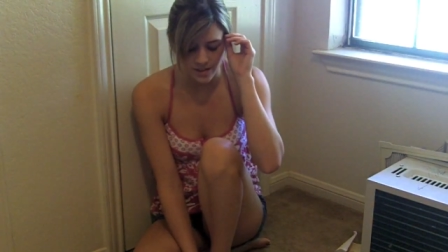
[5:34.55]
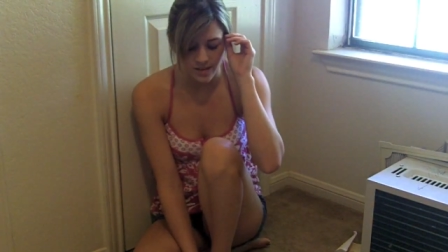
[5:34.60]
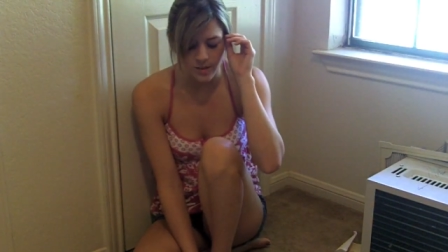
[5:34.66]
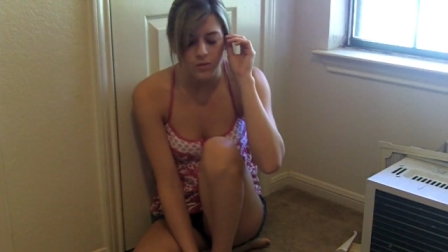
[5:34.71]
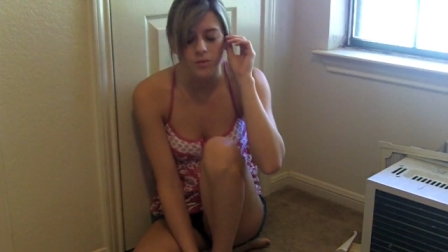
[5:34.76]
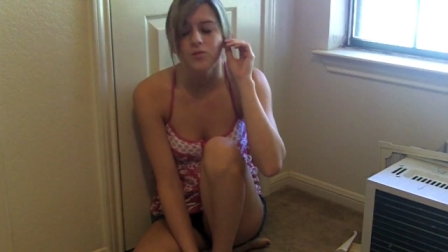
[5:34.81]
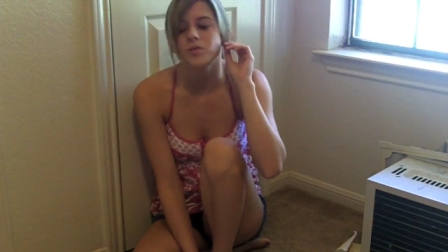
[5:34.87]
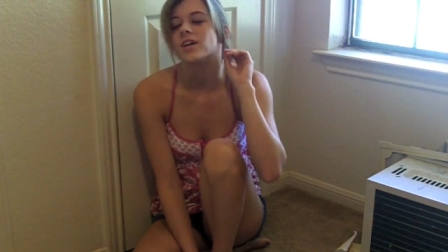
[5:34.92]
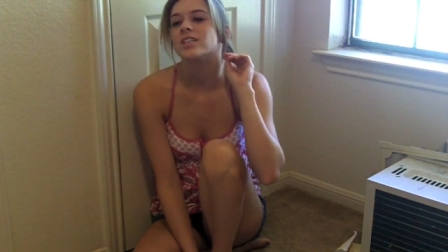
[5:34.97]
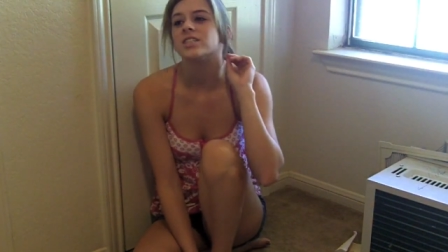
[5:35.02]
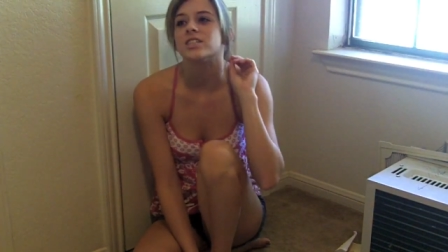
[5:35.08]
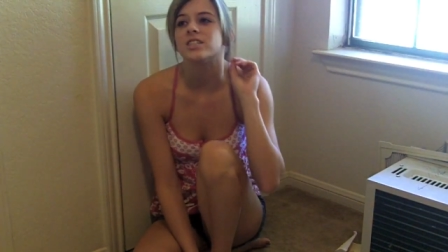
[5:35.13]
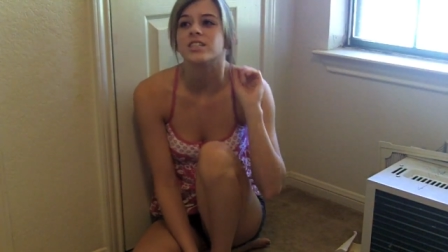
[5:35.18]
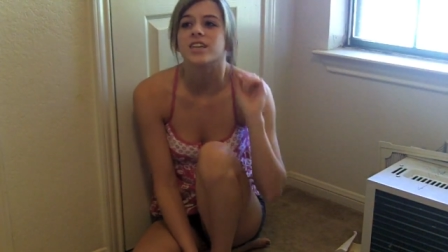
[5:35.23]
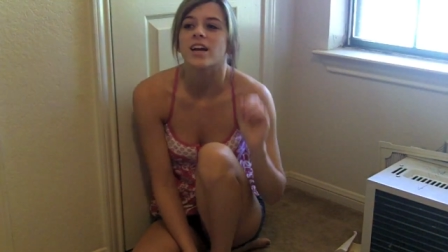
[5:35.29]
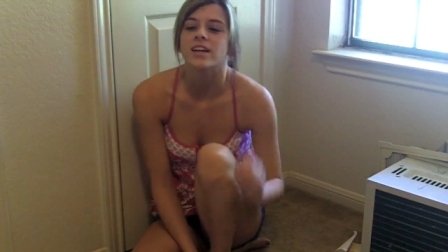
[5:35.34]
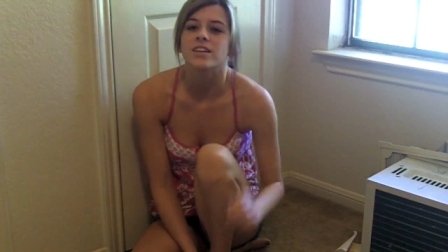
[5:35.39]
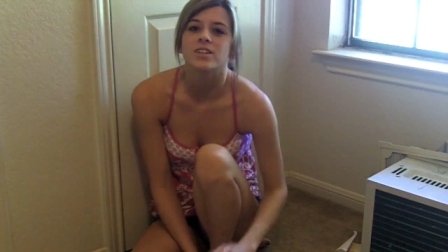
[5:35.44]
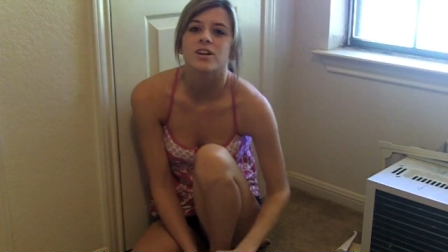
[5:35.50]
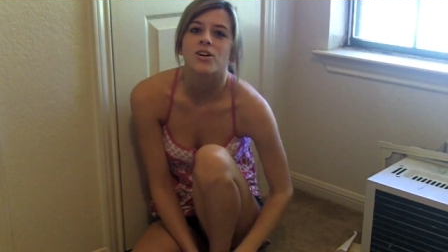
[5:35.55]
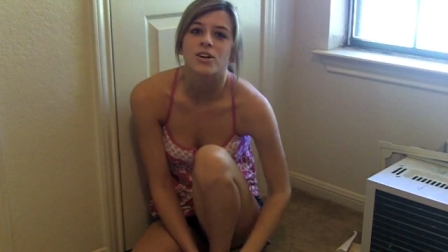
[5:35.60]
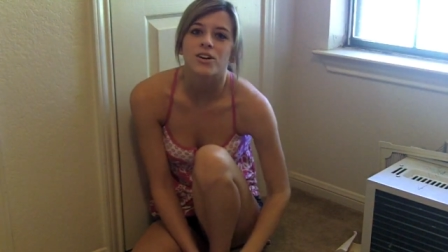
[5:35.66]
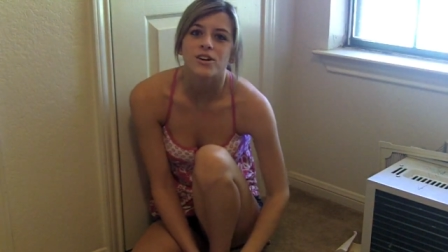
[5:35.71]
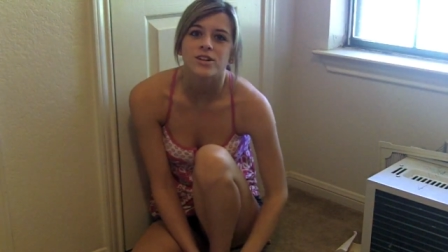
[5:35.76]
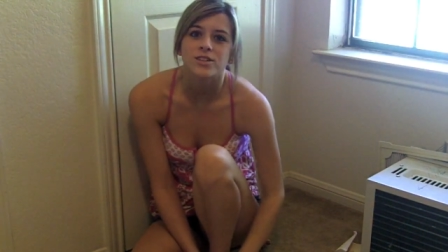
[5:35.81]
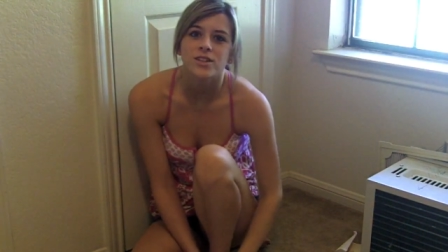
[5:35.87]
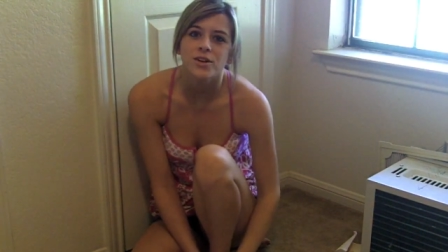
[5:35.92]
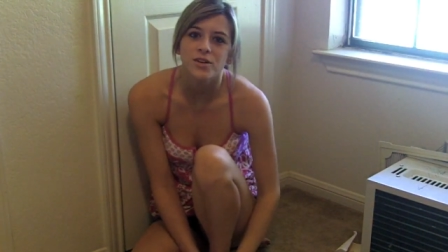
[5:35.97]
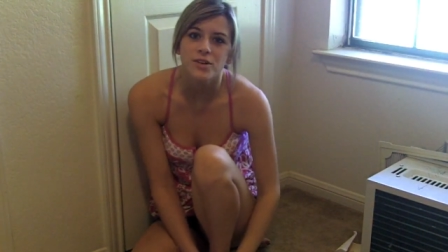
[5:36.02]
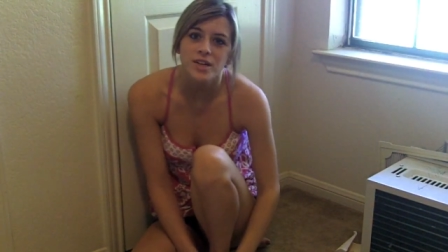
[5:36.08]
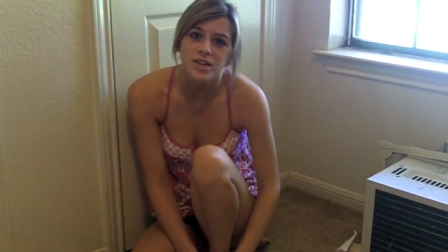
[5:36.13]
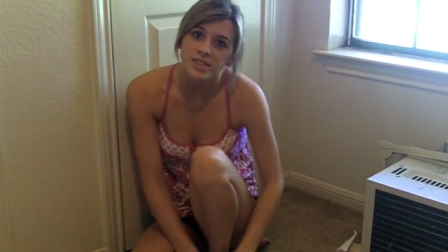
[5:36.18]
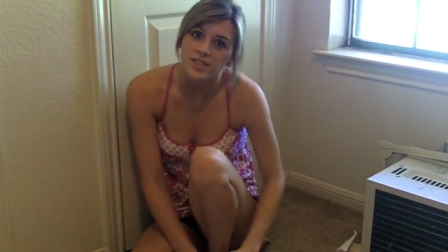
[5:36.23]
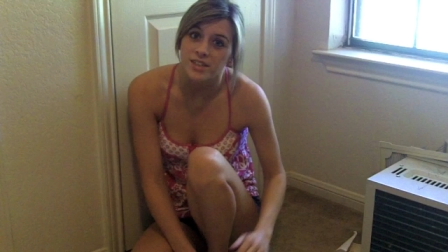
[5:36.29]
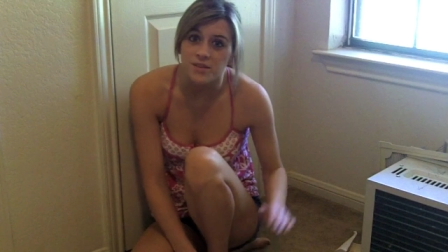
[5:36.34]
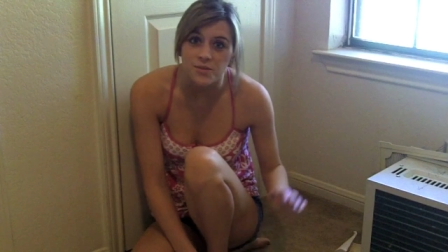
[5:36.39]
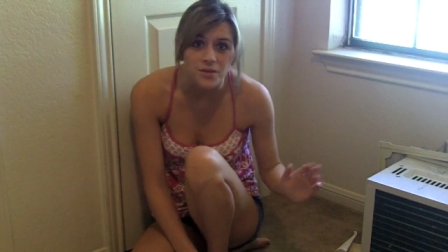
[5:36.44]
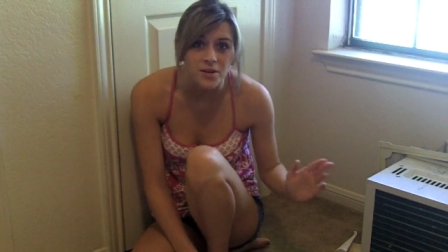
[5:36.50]
Then we watch Shaytards. Who
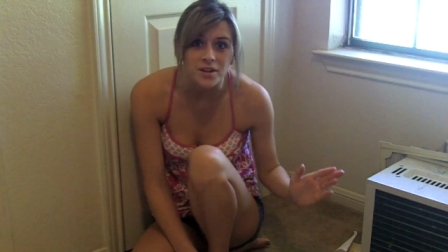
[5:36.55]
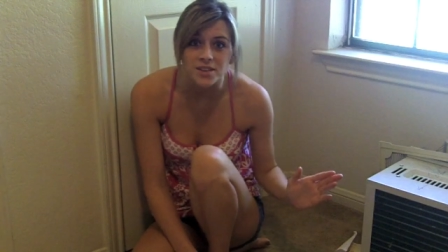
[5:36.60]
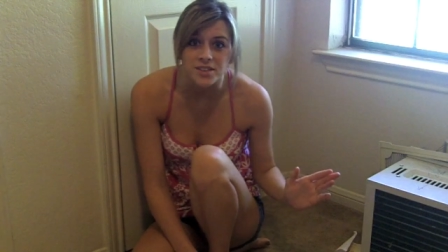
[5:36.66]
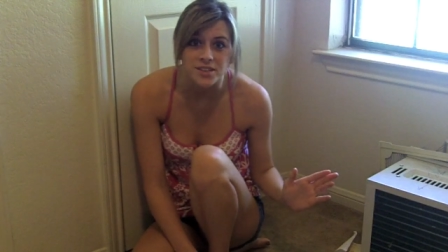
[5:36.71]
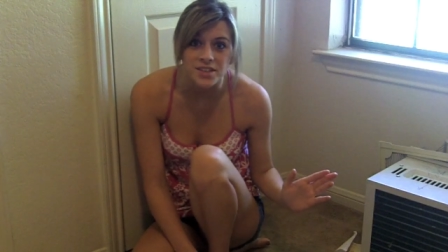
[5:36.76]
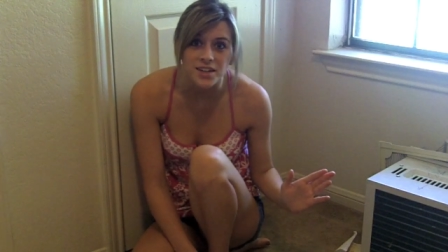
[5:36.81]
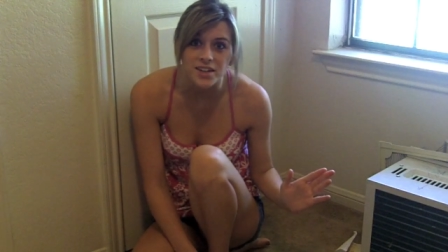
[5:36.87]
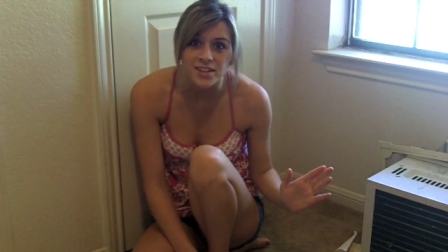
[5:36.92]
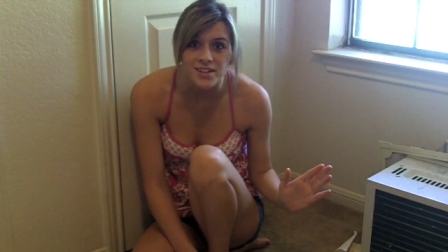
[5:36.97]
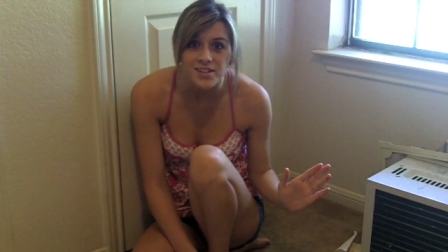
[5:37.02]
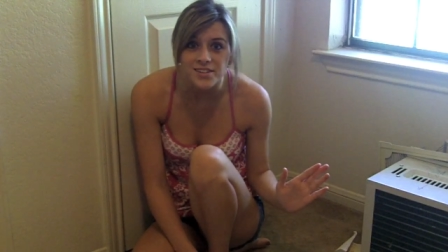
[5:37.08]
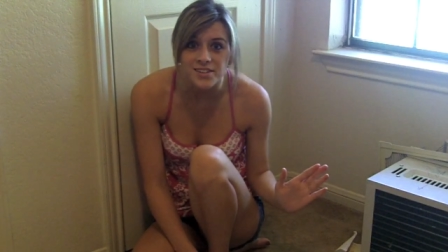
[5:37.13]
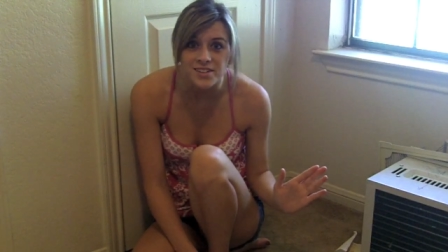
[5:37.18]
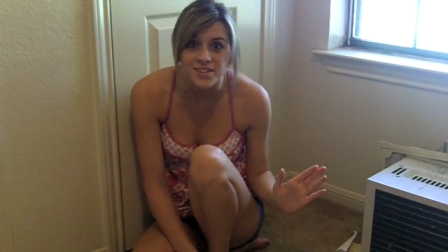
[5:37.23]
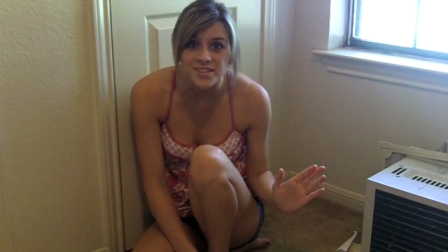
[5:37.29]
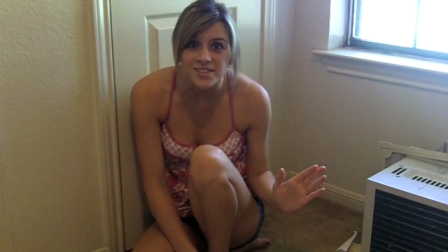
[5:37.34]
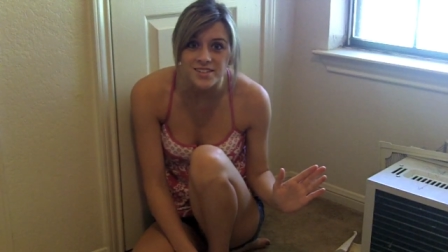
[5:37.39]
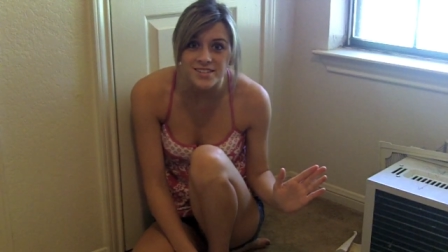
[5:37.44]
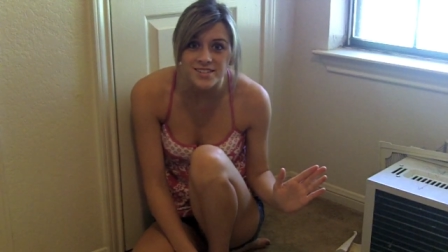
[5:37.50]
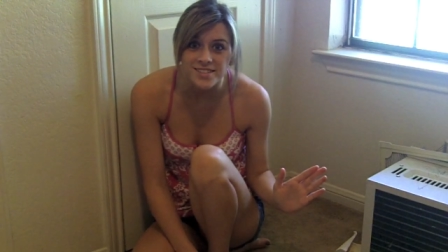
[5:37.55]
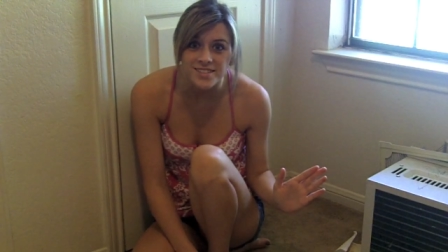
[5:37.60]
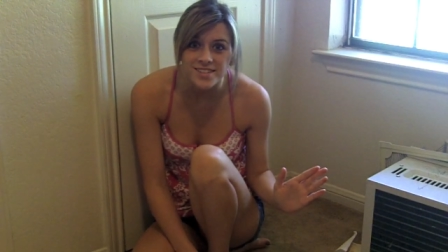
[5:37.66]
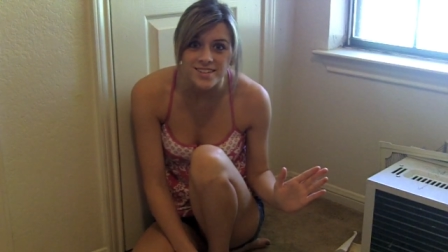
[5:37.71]
doesn't watch Shaytards?